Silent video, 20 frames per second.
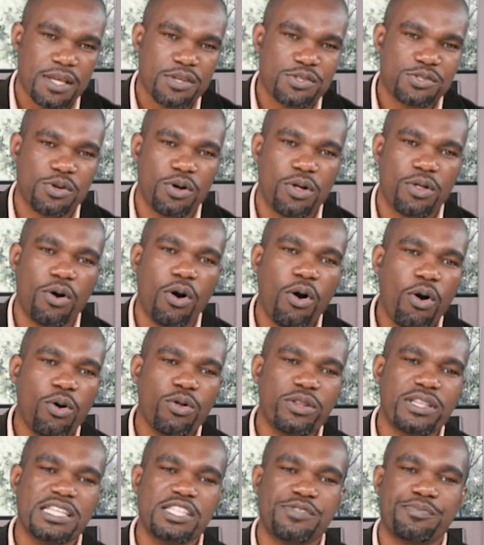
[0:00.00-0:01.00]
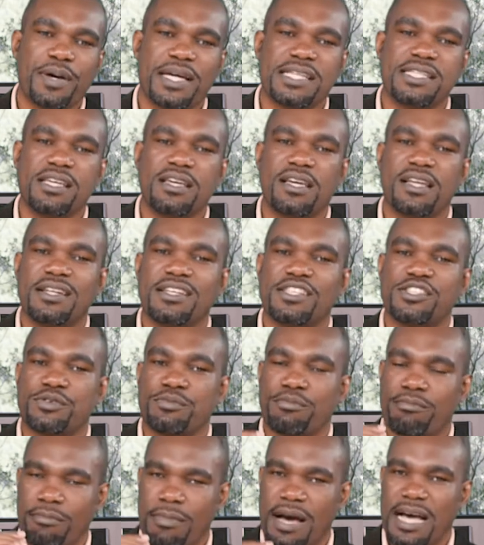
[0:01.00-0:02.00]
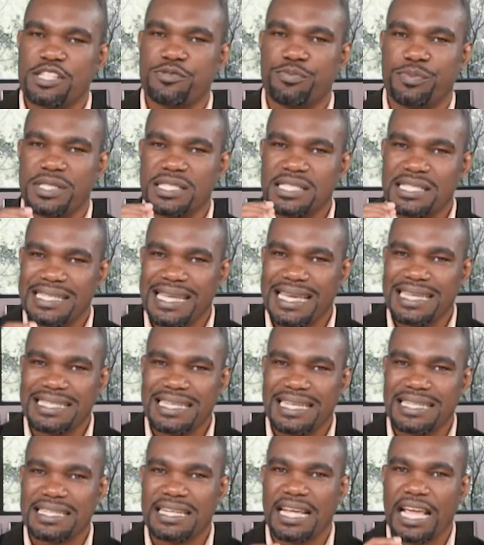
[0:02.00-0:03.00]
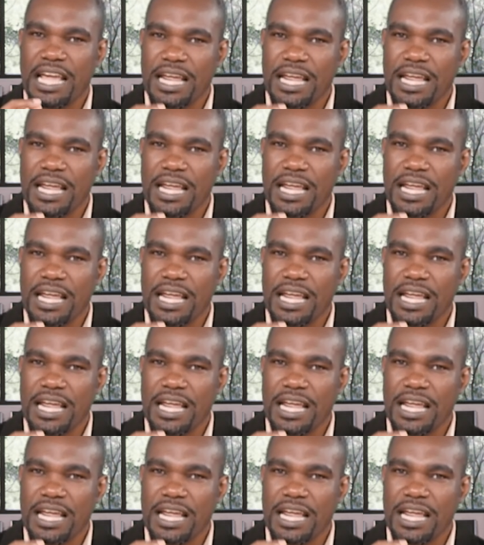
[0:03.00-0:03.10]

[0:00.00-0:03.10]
So all these particulars must be stated